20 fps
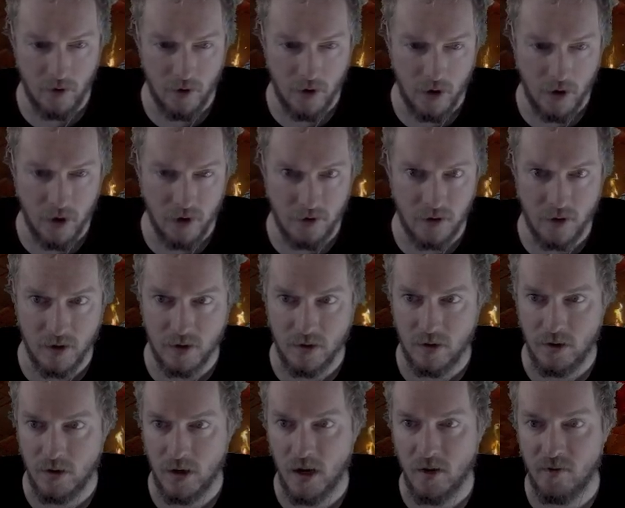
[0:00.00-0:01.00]
I think
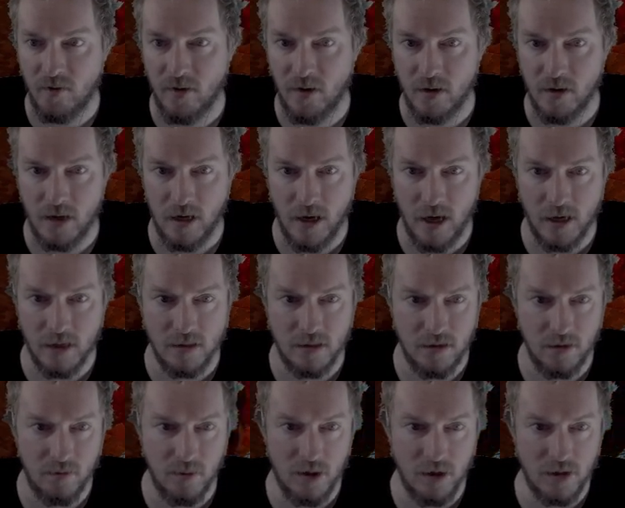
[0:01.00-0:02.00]
there definitely has
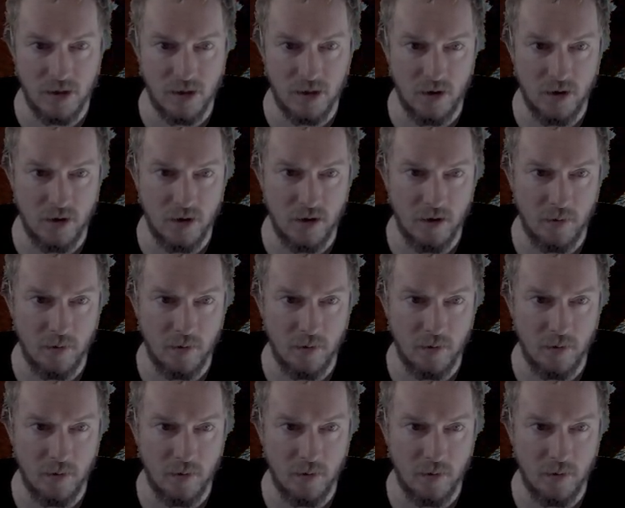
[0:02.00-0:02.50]
to be a certain